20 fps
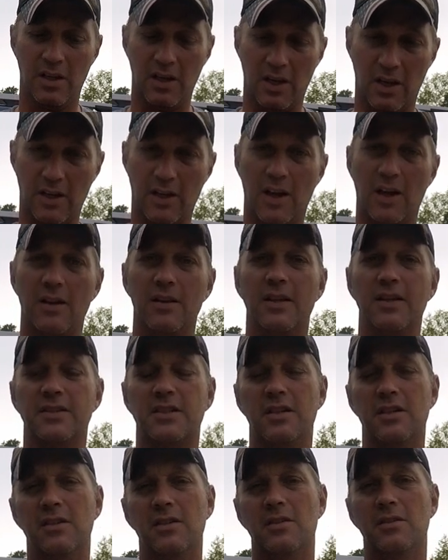and now let's
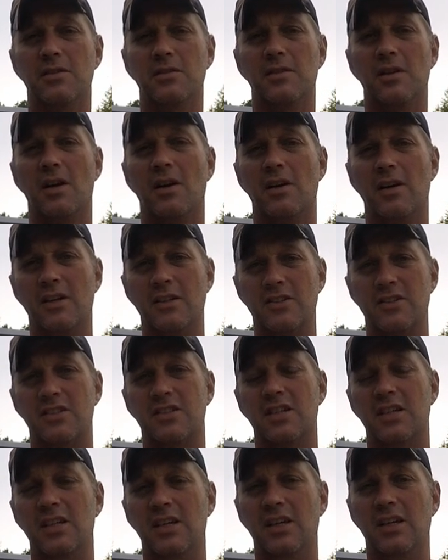get under there and
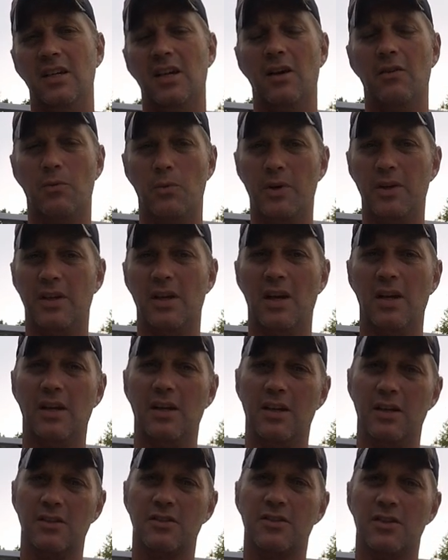see if we can
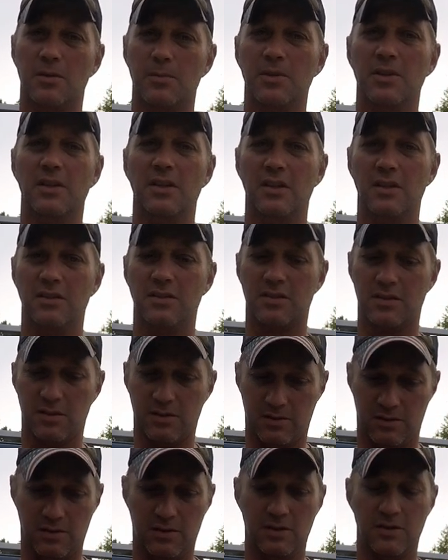get some of these
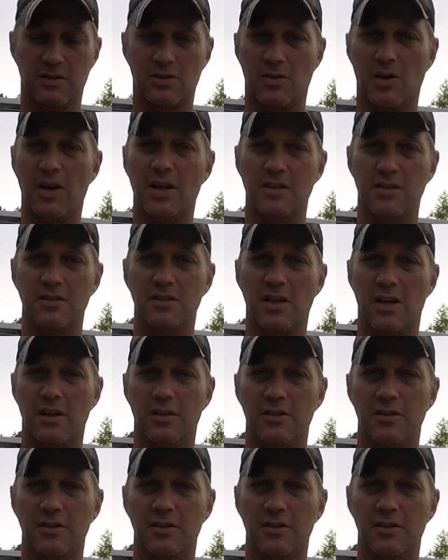scratches out of